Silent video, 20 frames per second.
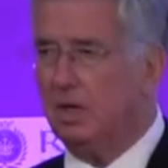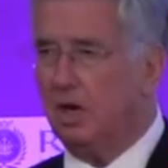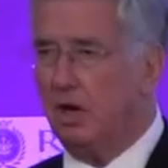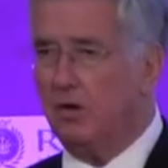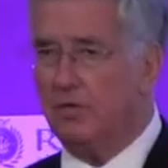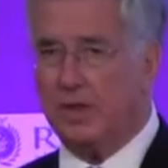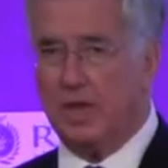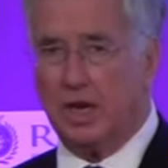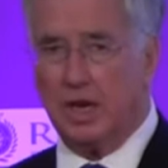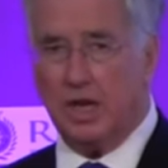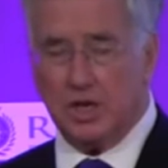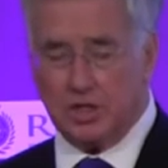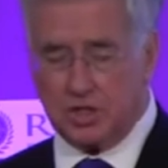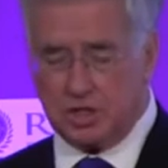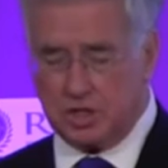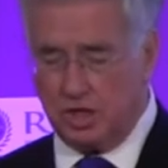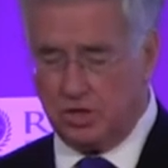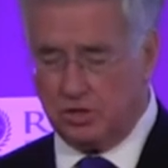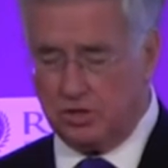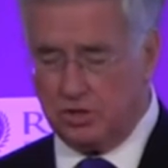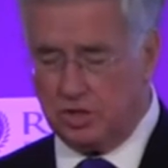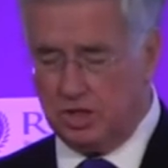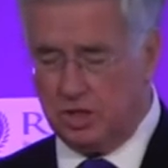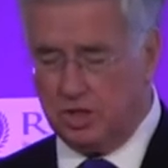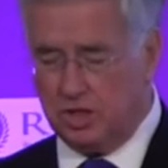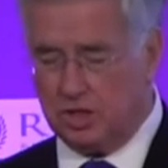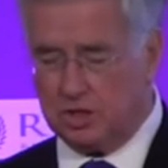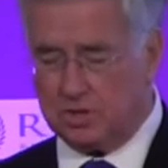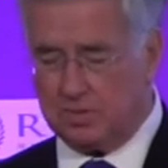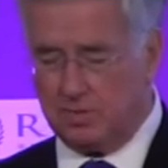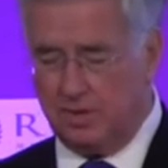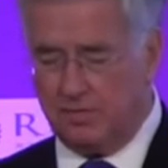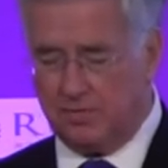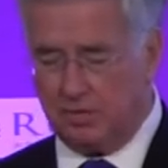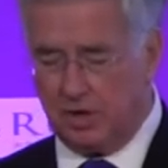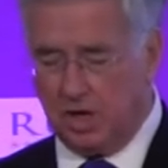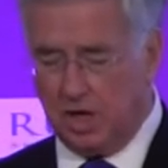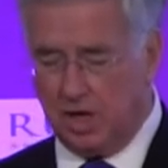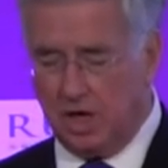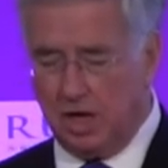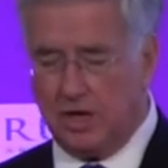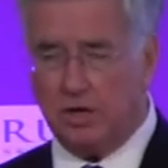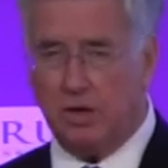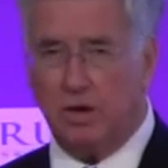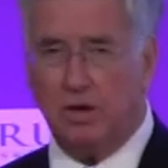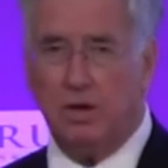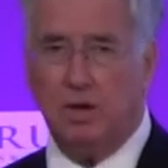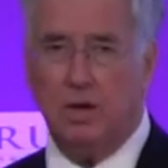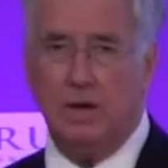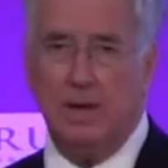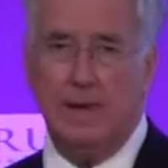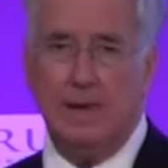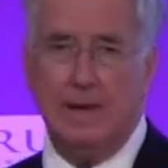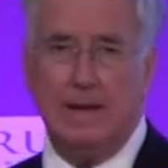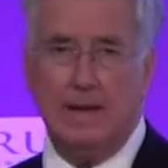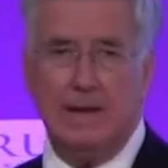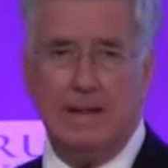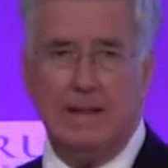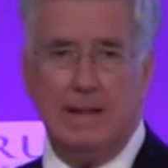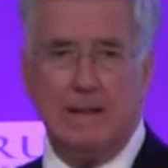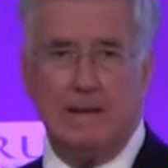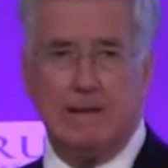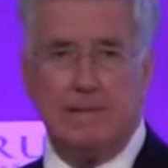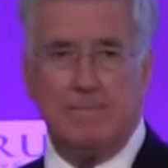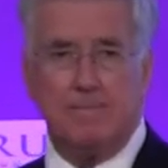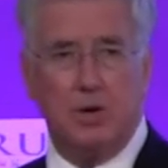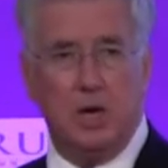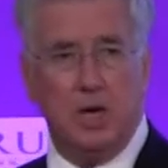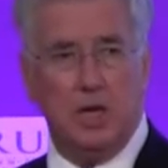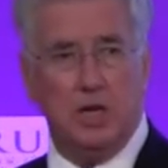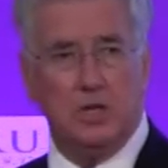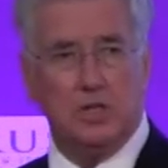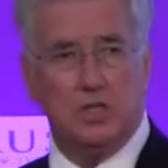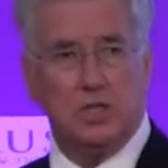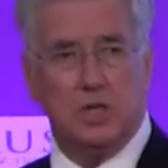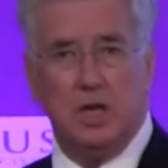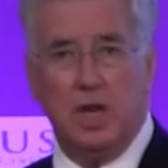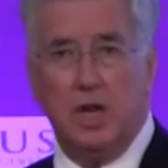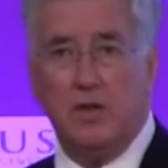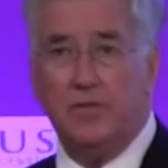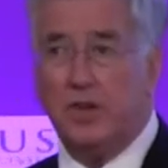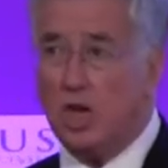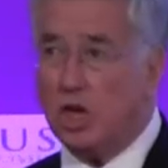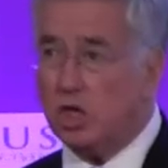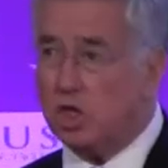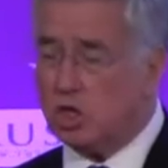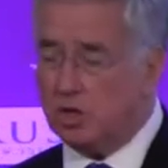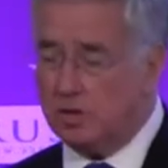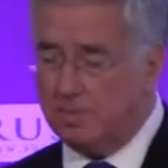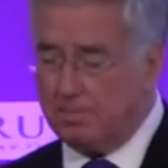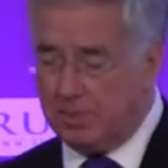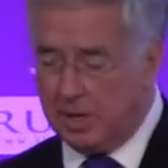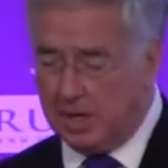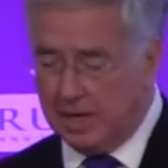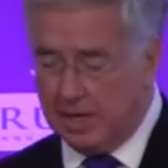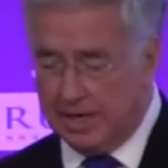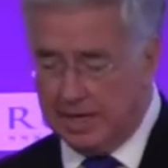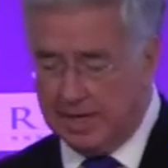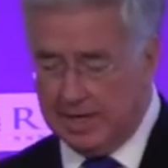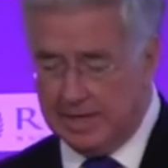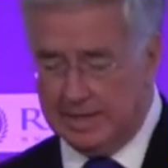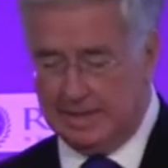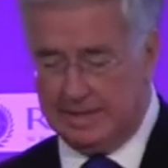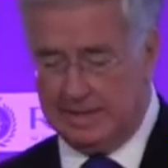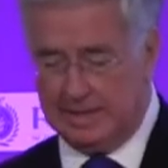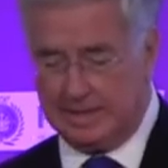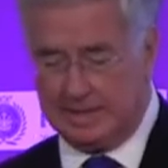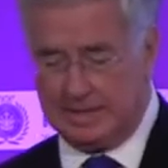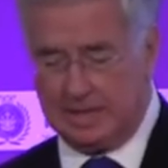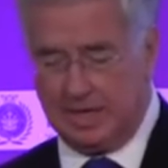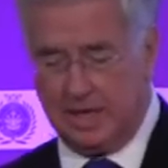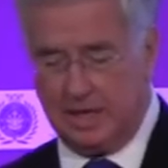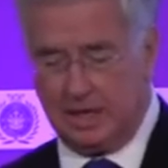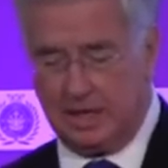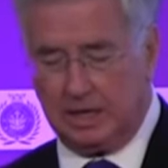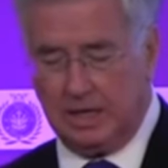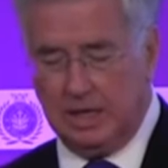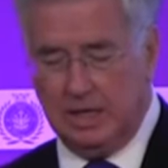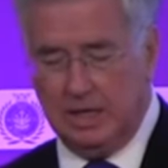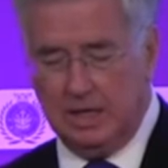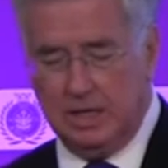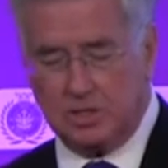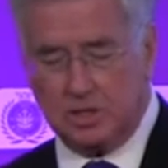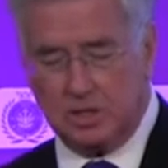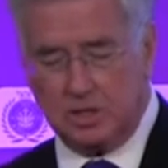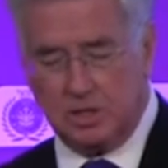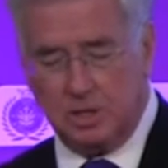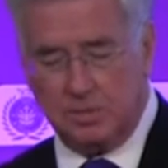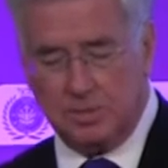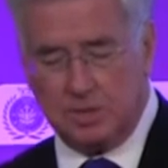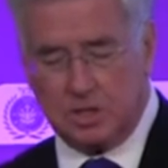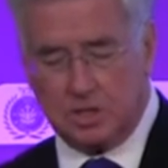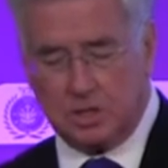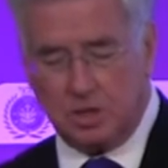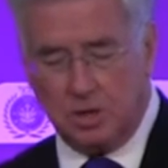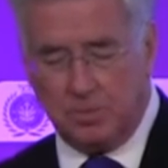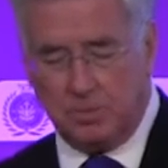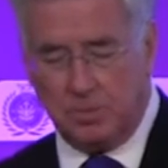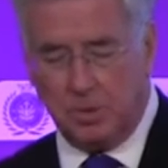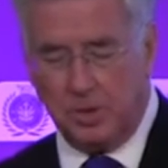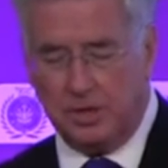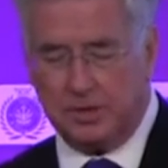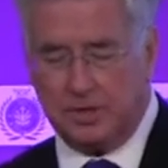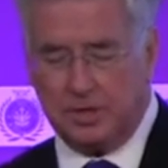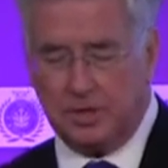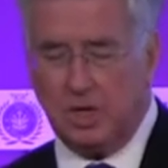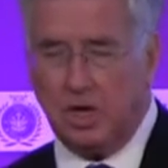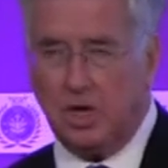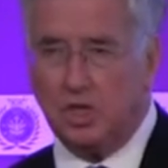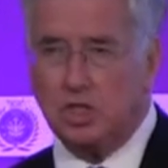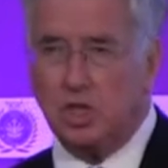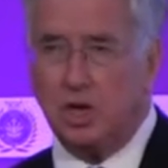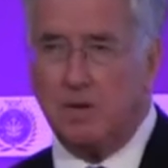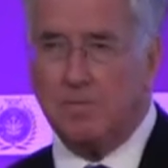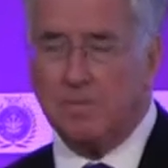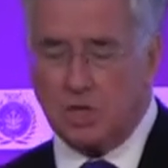Over the last 100 years, we've relied on brilliant aviation pioneers like Sir Thomas Sopwith, R.J.